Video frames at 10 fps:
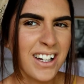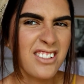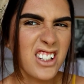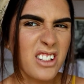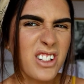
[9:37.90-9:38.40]

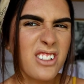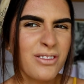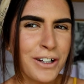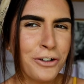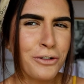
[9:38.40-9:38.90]
Really wiggle
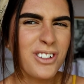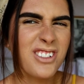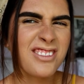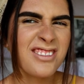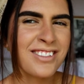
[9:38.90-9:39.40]
my nose.
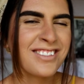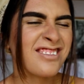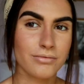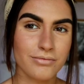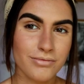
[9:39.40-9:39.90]

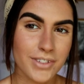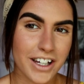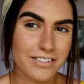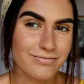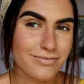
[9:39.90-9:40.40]

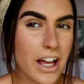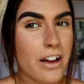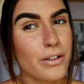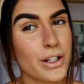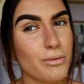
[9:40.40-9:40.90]
Okay,
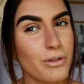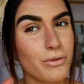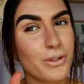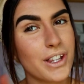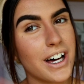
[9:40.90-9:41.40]
now let's move
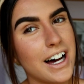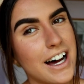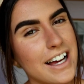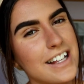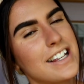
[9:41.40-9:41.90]
on with the
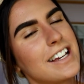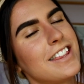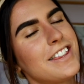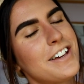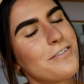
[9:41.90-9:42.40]
eyes
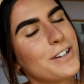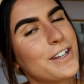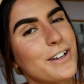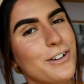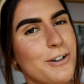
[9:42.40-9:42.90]
and then we
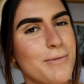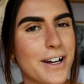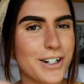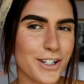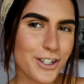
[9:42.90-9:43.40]
can go
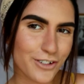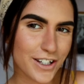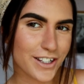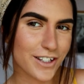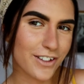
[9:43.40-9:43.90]
back to the
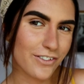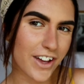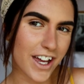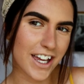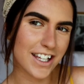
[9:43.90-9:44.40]
rest of the
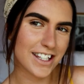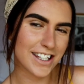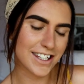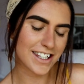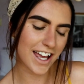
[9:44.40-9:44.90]

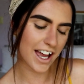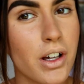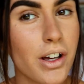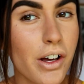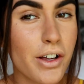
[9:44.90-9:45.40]
face.
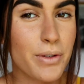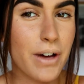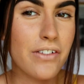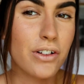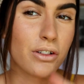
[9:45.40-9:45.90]
So I
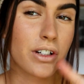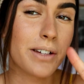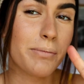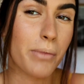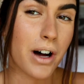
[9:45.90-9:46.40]
have a look
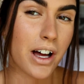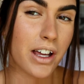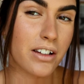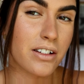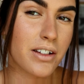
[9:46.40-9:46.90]
in
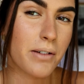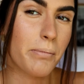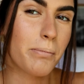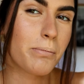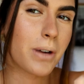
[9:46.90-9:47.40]
mind,
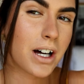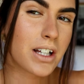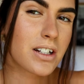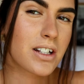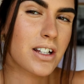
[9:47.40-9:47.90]

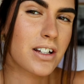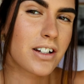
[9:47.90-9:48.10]
but